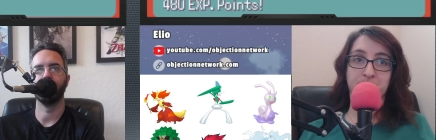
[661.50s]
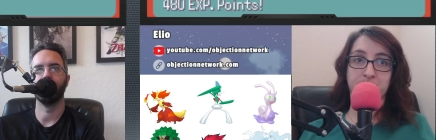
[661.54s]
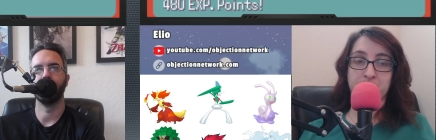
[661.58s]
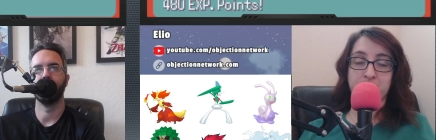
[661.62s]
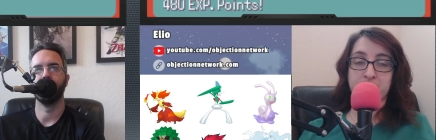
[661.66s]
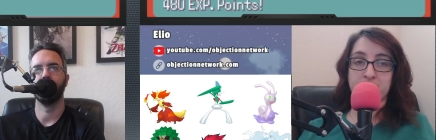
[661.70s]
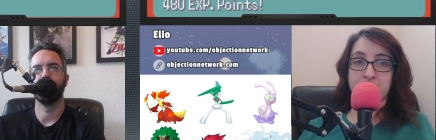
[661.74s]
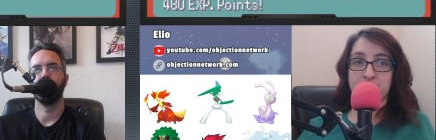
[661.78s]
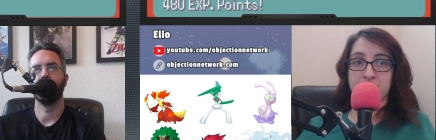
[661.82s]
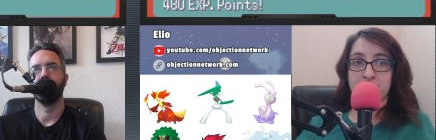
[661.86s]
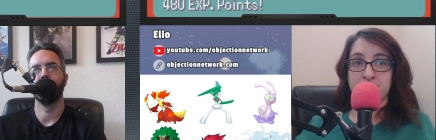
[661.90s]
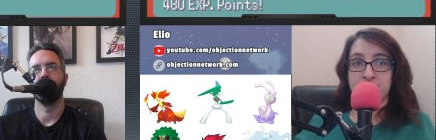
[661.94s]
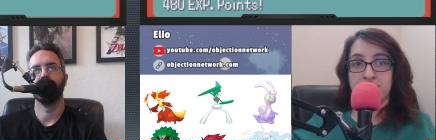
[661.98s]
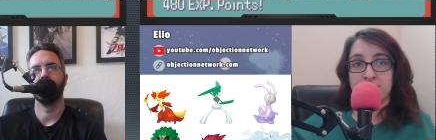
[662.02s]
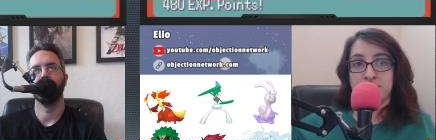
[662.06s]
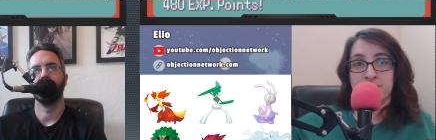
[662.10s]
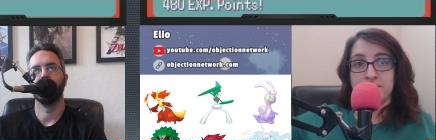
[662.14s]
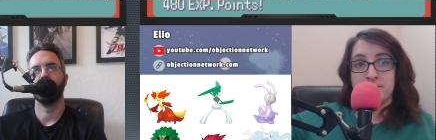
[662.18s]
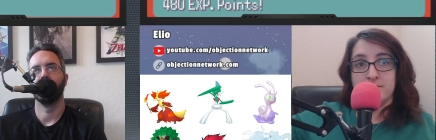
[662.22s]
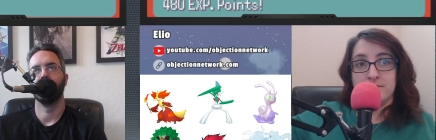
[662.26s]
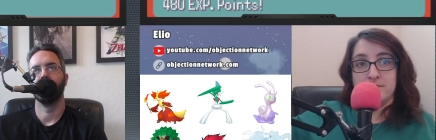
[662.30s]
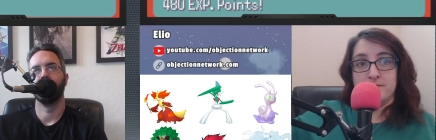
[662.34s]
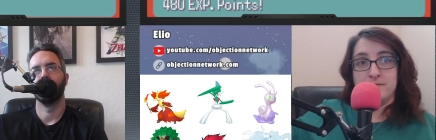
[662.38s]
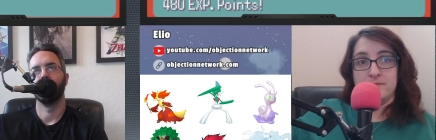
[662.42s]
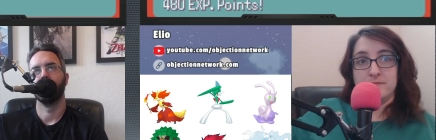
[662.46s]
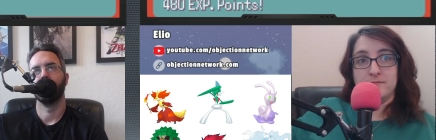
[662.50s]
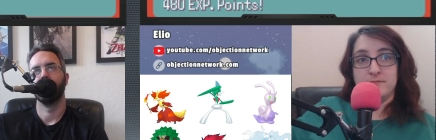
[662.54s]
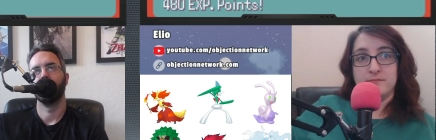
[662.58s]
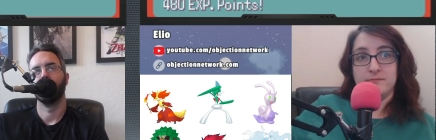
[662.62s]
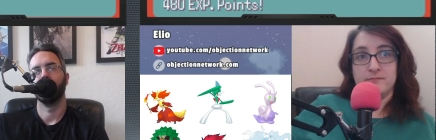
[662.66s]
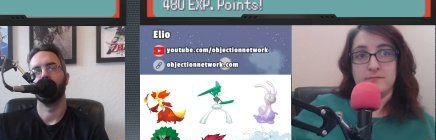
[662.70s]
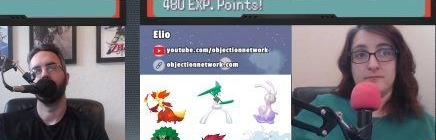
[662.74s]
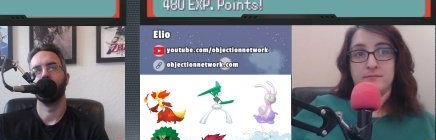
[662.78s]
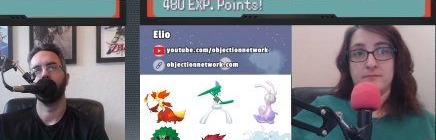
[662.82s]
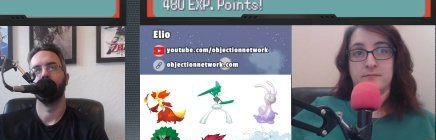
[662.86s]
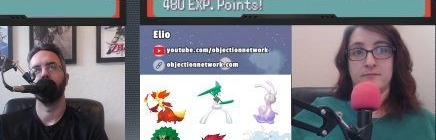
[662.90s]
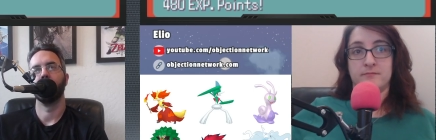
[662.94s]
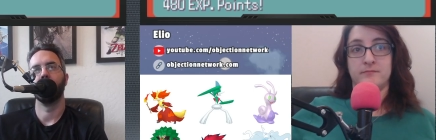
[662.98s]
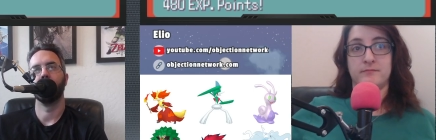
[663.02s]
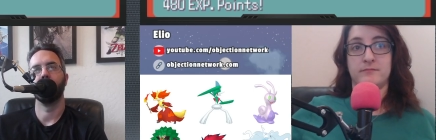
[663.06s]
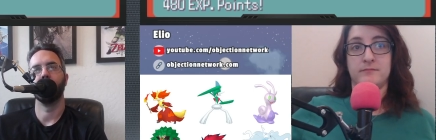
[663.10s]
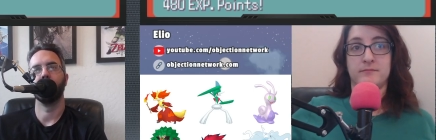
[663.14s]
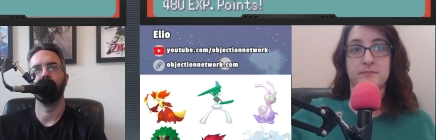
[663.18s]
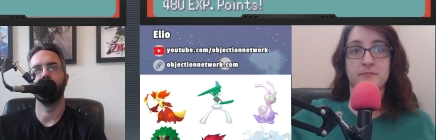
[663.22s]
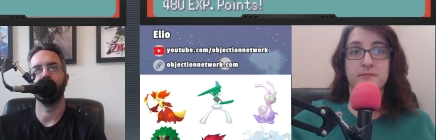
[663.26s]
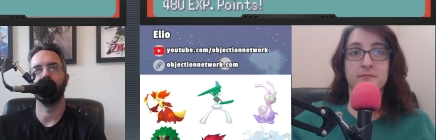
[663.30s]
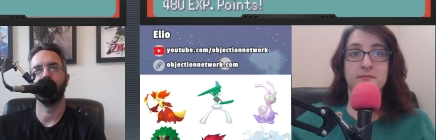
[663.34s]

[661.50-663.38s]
Nobody speaks.